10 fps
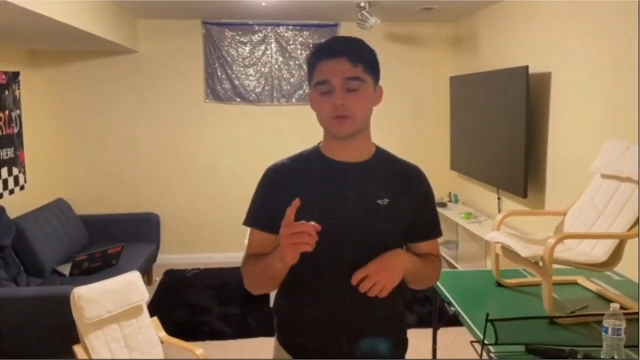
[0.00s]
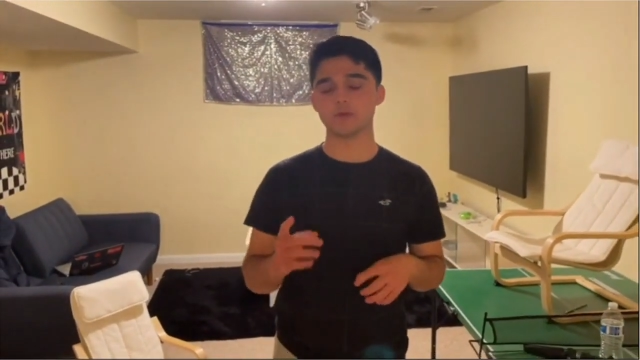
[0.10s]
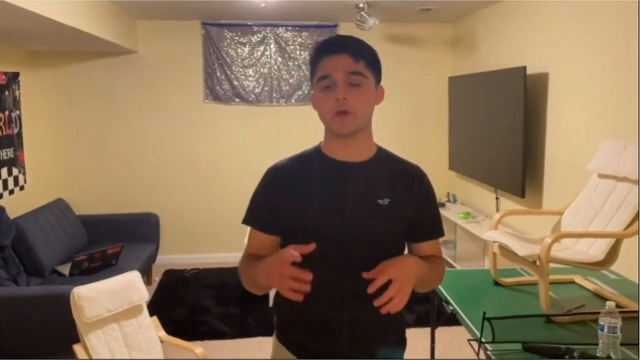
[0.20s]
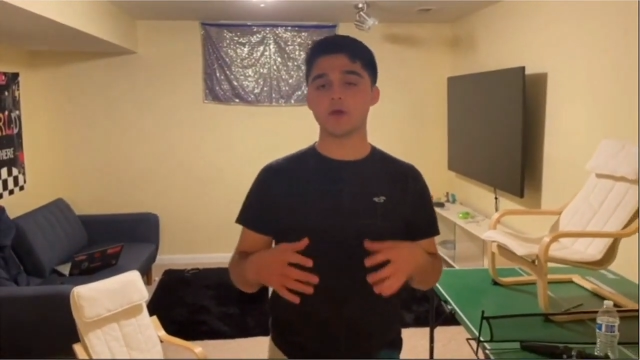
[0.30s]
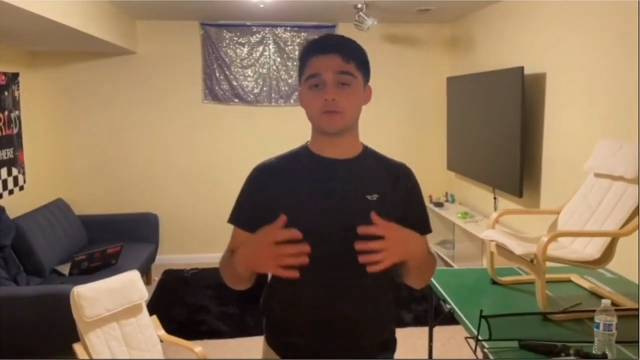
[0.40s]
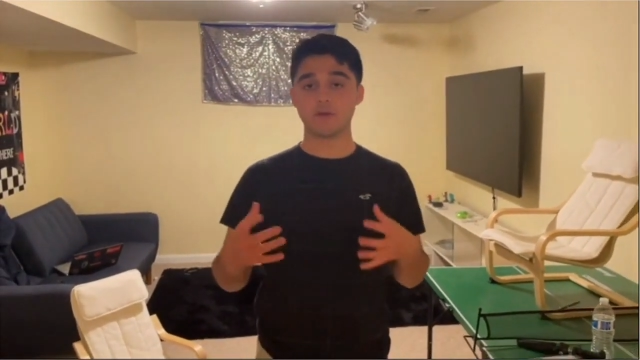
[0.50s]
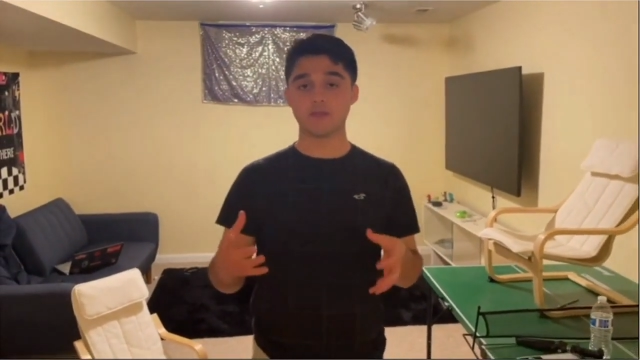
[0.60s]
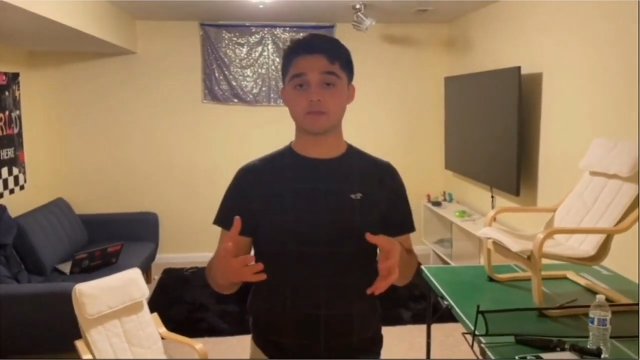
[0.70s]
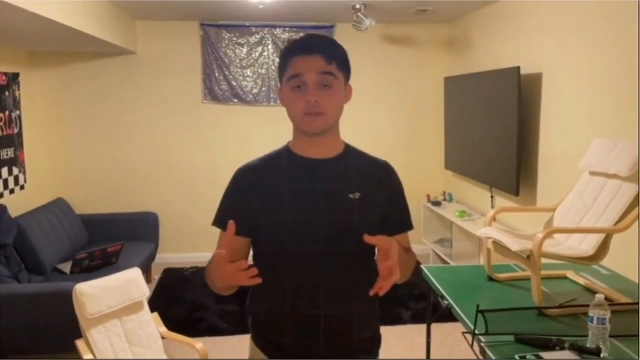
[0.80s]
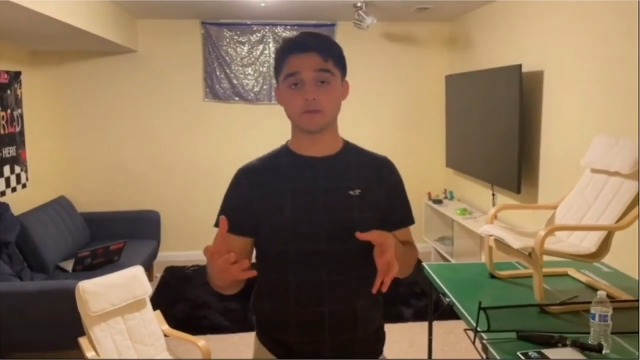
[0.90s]
rather
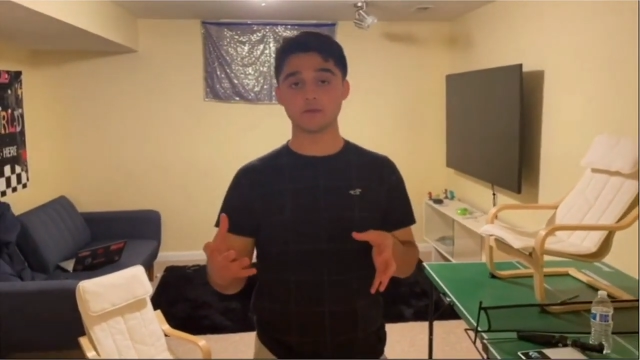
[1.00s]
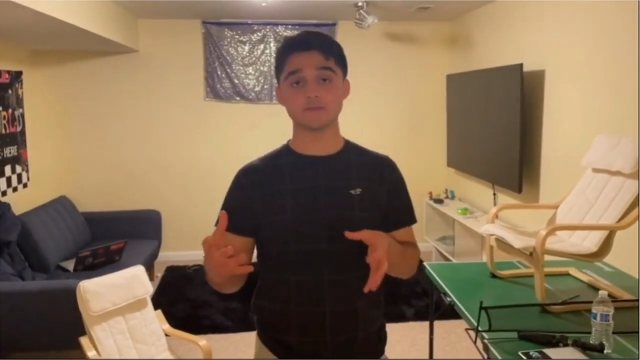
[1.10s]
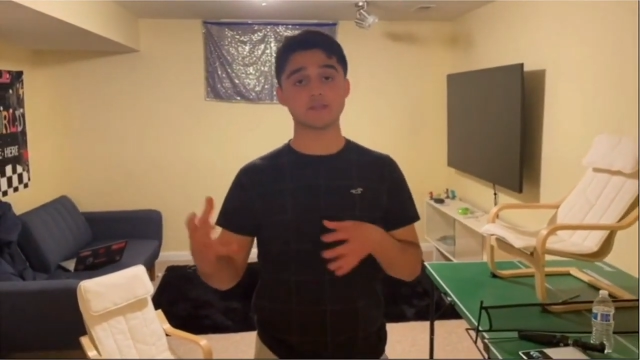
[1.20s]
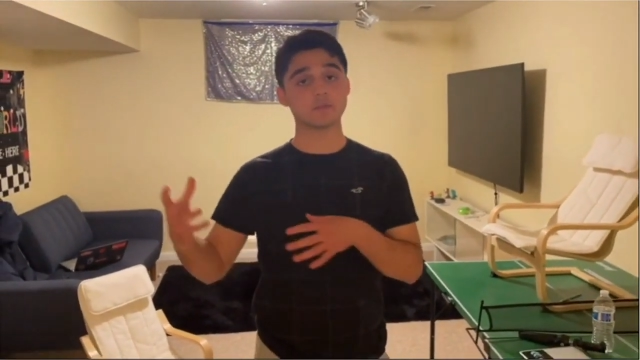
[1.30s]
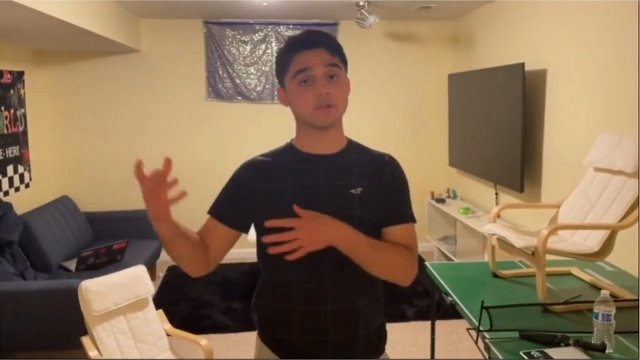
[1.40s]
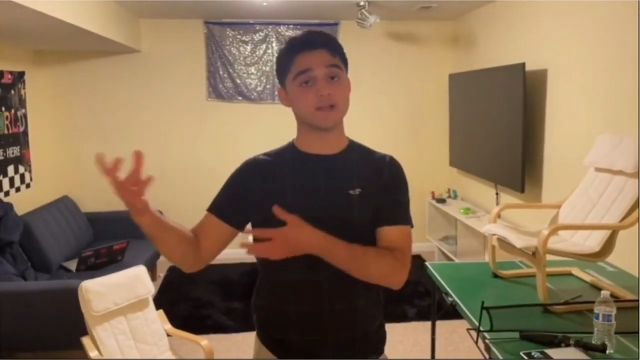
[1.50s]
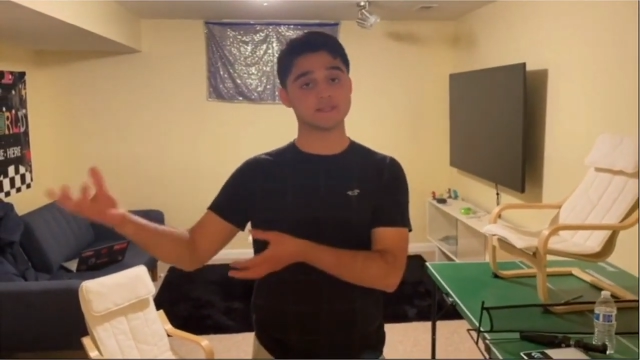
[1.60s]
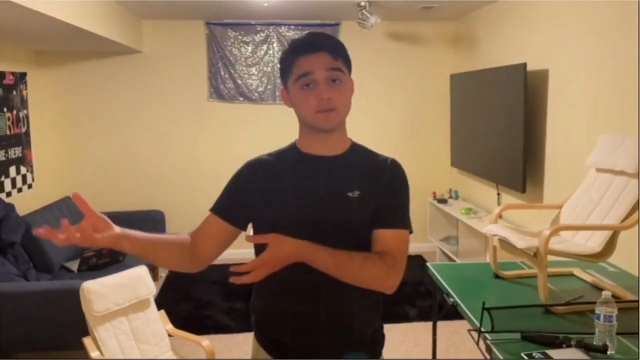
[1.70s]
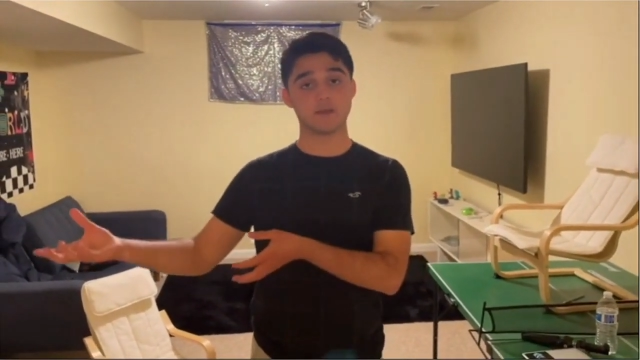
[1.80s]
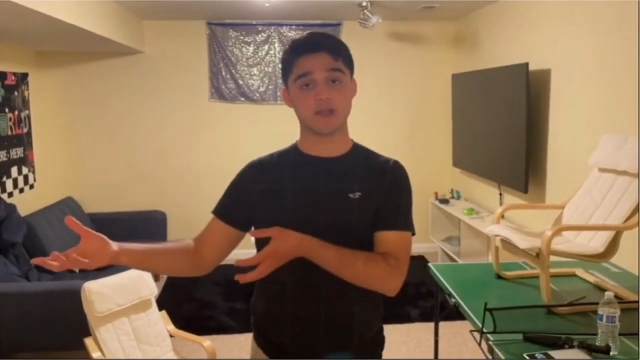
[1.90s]
than using the plastic
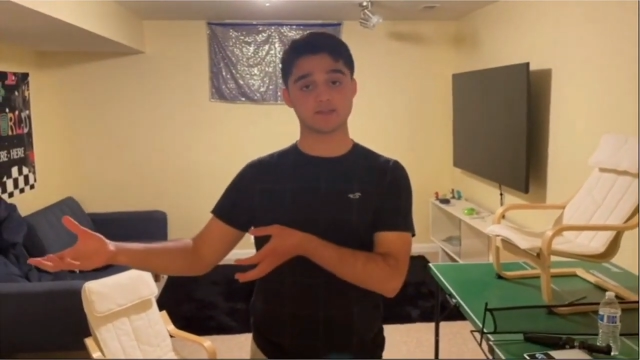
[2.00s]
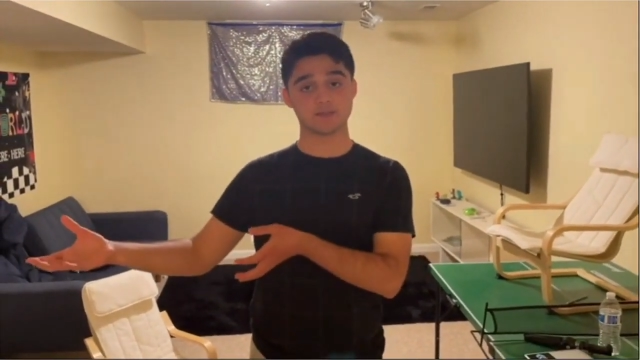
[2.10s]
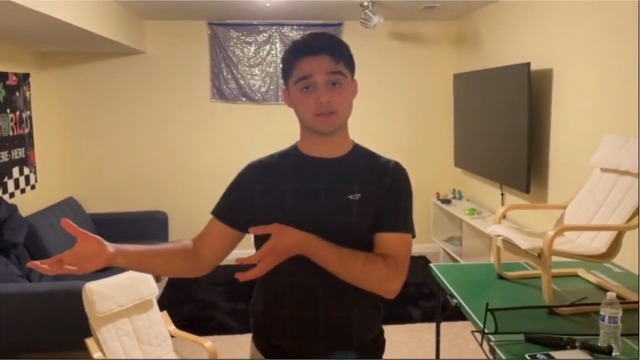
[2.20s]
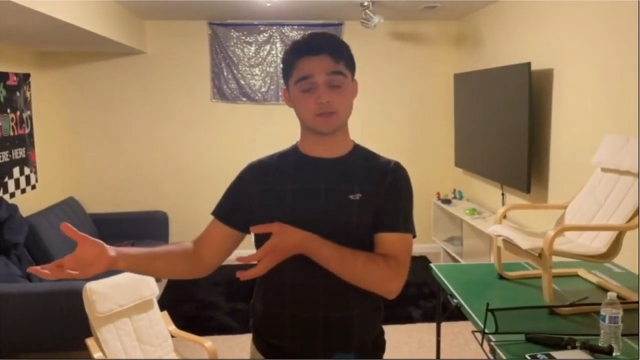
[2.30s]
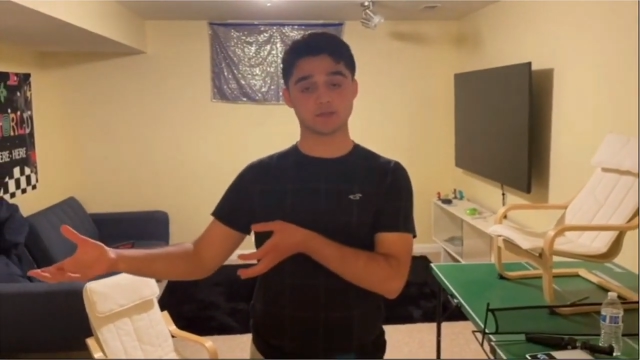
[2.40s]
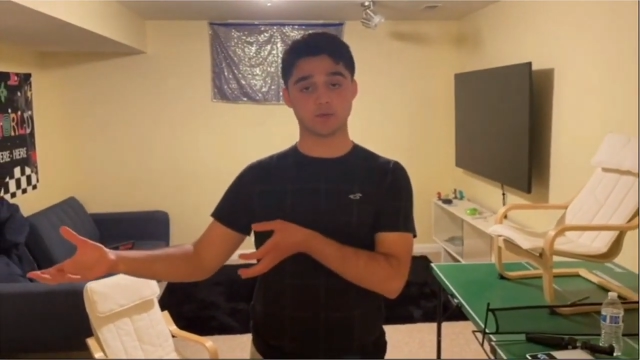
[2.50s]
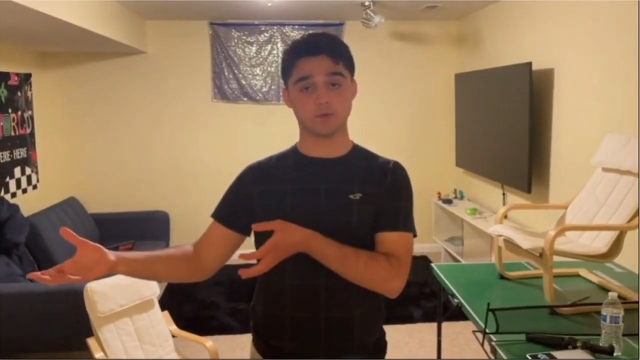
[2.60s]
bags at the store.